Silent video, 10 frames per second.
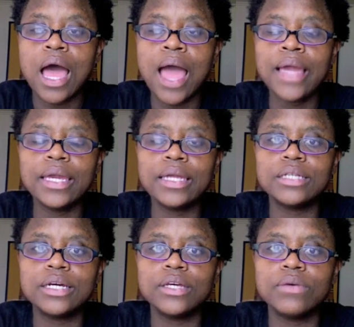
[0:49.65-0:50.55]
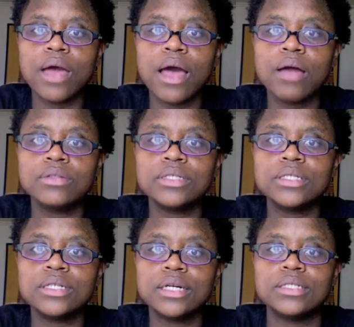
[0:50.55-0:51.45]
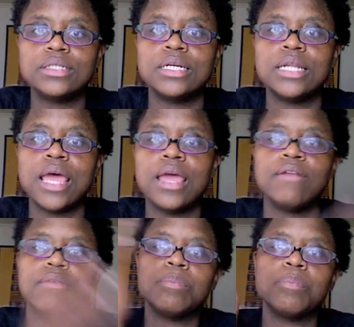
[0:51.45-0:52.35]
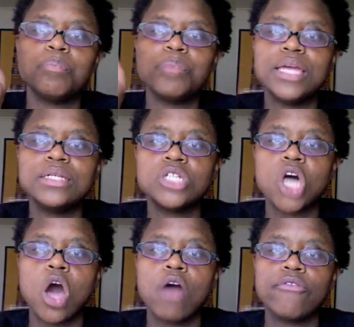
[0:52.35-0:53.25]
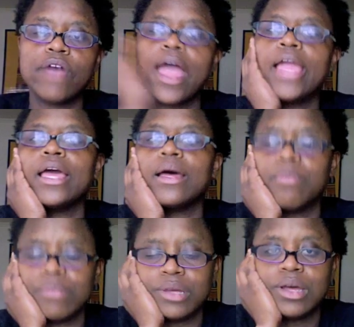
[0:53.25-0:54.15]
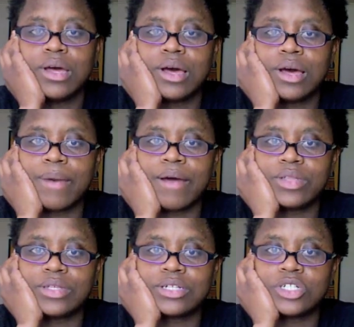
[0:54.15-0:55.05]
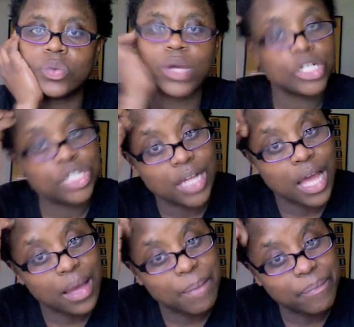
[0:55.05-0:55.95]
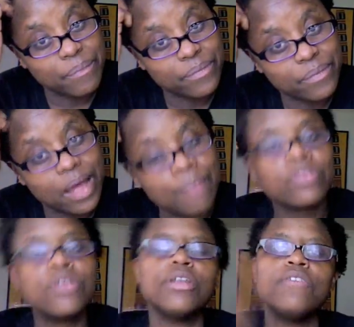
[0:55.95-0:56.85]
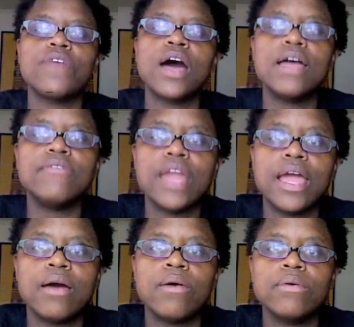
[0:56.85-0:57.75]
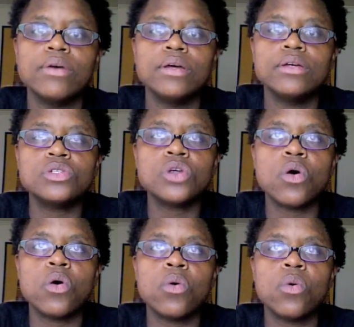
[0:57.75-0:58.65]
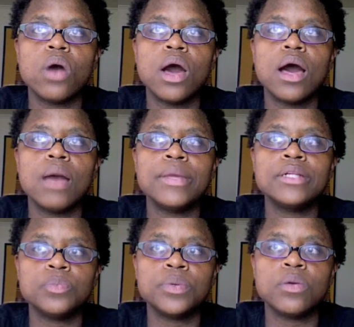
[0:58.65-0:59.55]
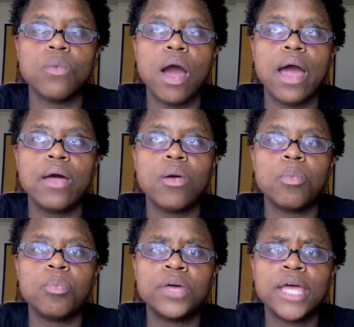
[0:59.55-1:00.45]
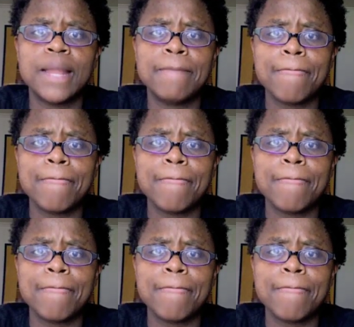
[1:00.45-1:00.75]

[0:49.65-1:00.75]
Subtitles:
I can't tell you how disgusted and pissed off I am about this situation. I'm 35 now, so it's been a while, but